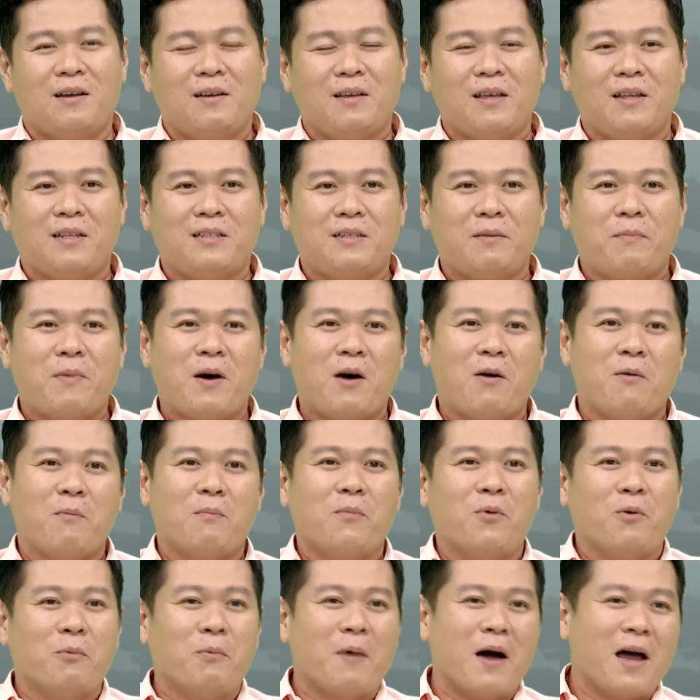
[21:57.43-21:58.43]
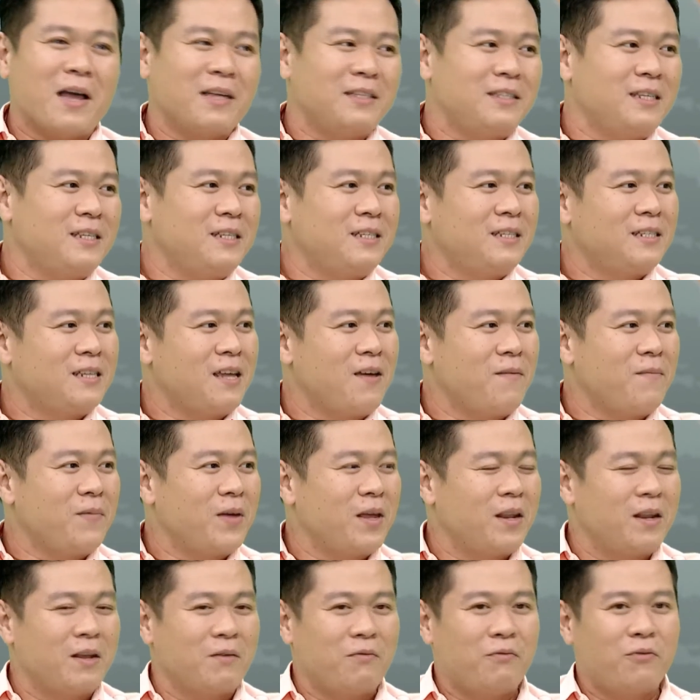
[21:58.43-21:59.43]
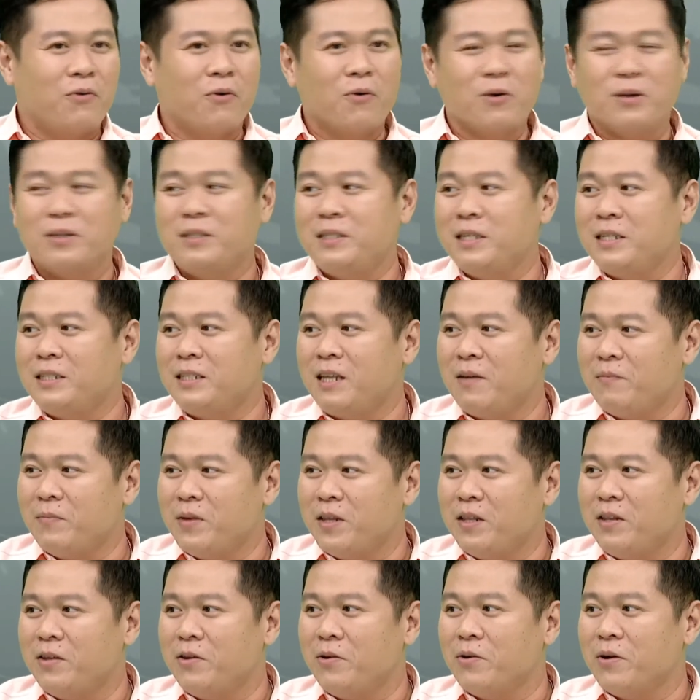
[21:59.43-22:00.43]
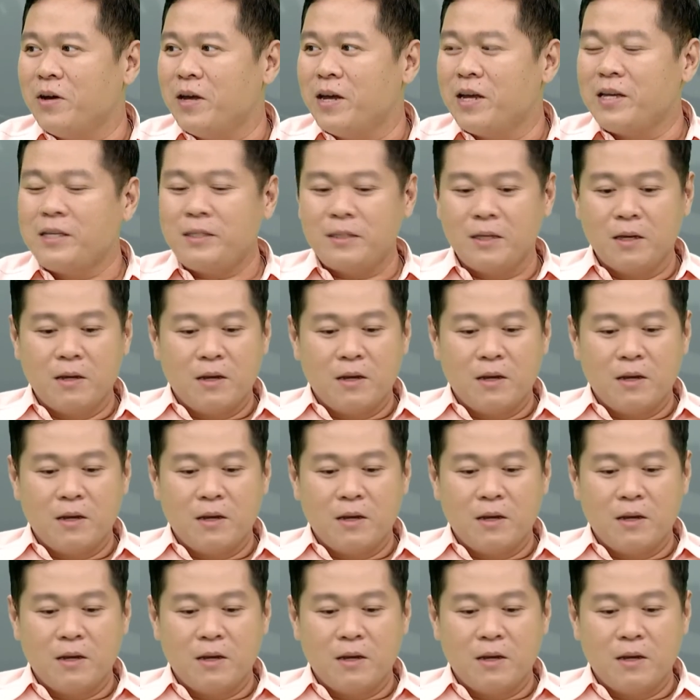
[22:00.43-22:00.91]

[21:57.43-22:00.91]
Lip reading: it's about mobile system and a phone system in the US,